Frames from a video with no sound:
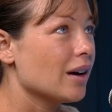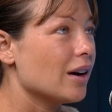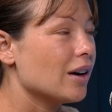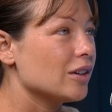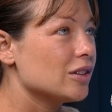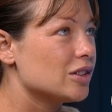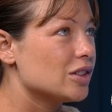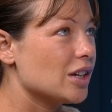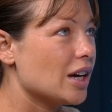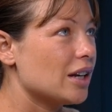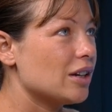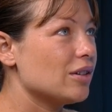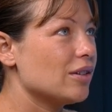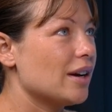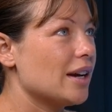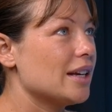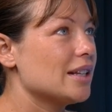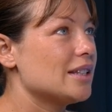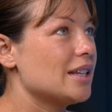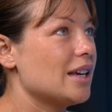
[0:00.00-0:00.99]
are
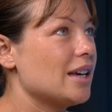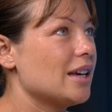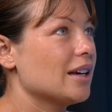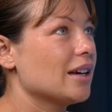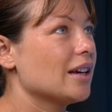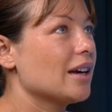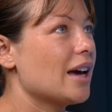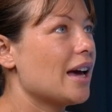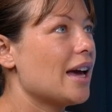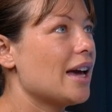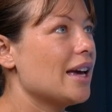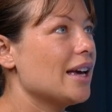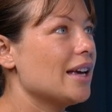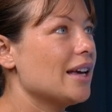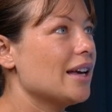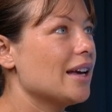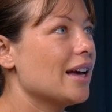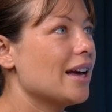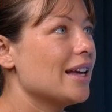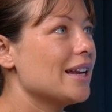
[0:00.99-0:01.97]
generating
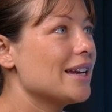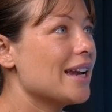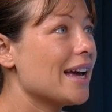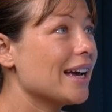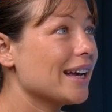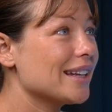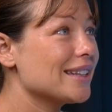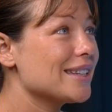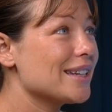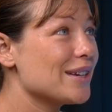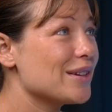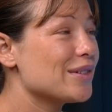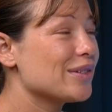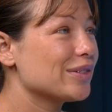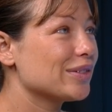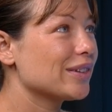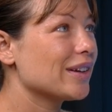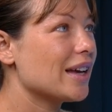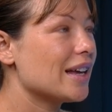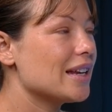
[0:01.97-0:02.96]
a
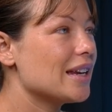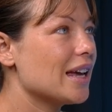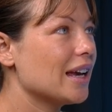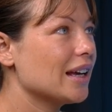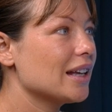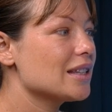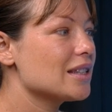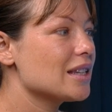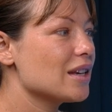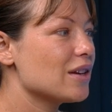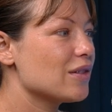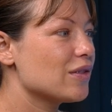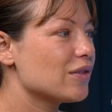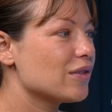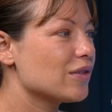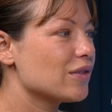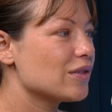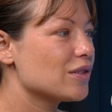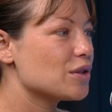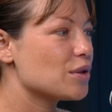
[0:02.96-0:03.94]
negative
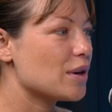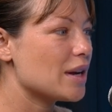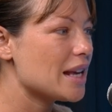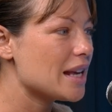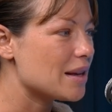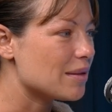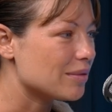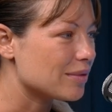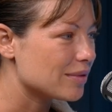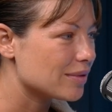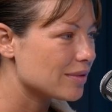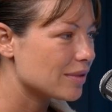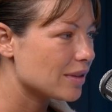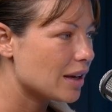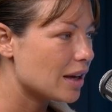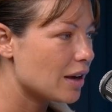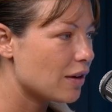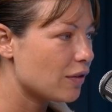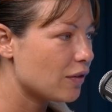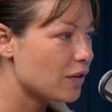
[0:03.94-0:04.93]
dream,
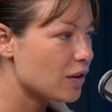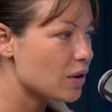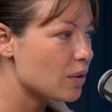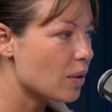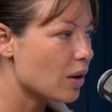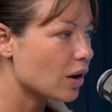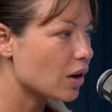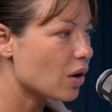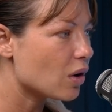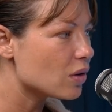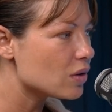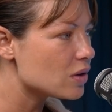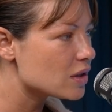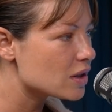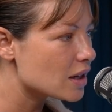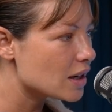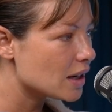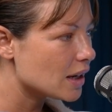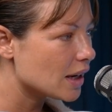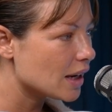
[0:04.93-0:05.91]
if you are
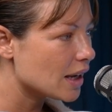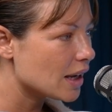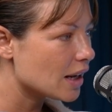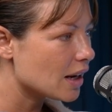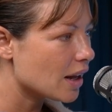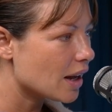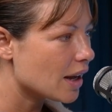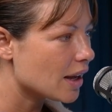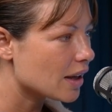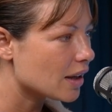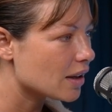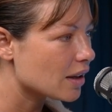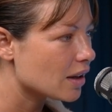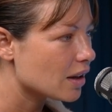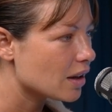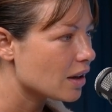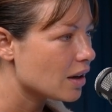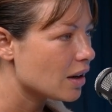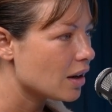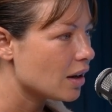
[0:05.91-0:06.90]
constantly like
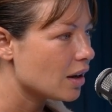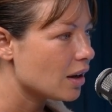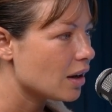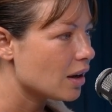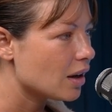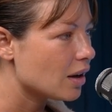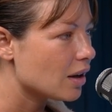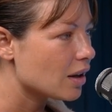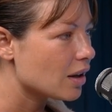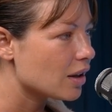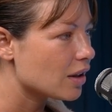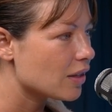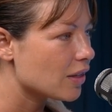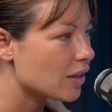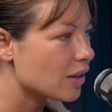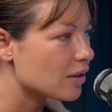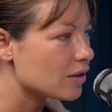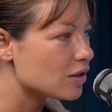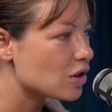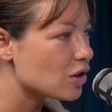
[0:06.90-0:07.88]

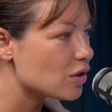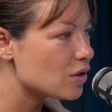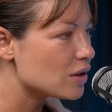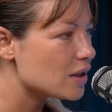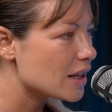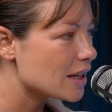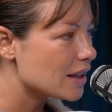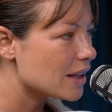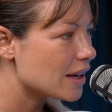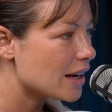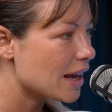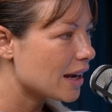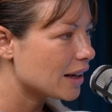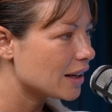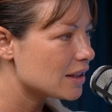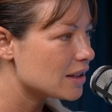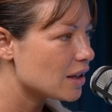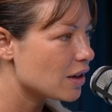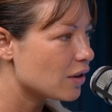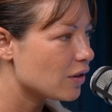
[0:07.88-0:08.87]
choosing the
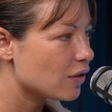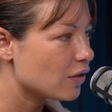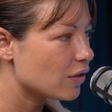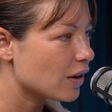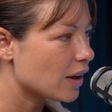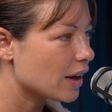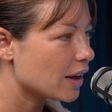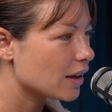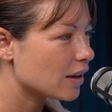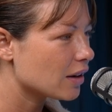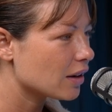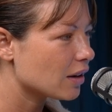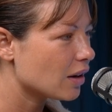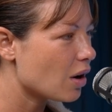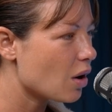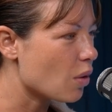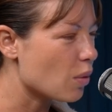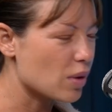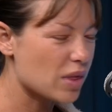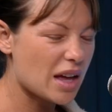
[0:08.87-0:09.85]
negative, like,
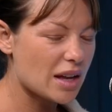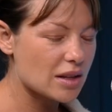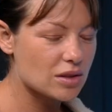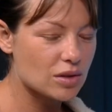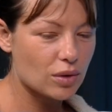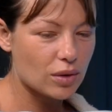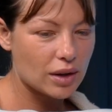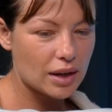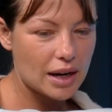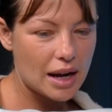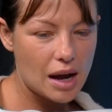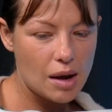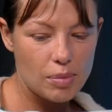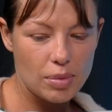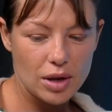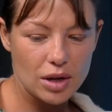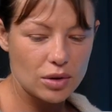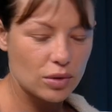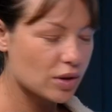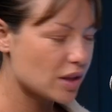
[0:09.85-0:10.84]
oh, well, that's not going to
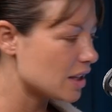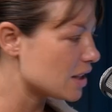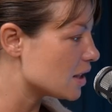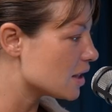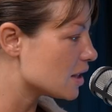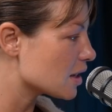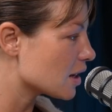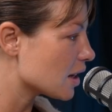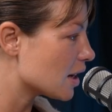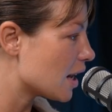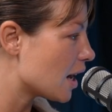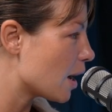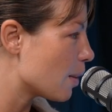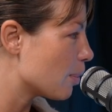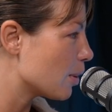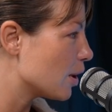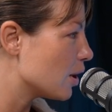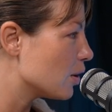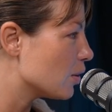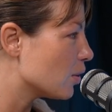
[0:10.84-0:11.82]
happen, or this isn't going to
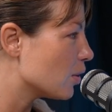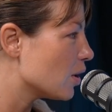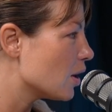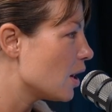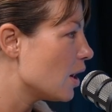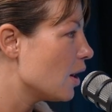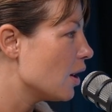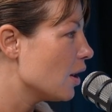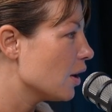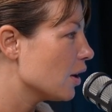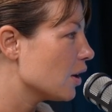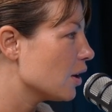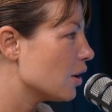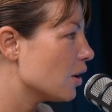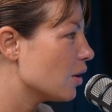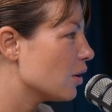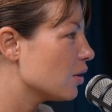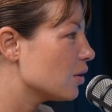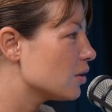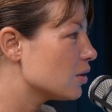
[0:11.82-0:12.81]
happen, or, you
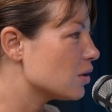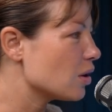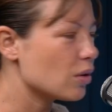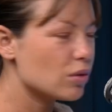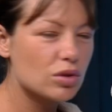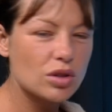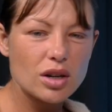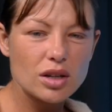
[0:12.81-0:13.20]
know, don't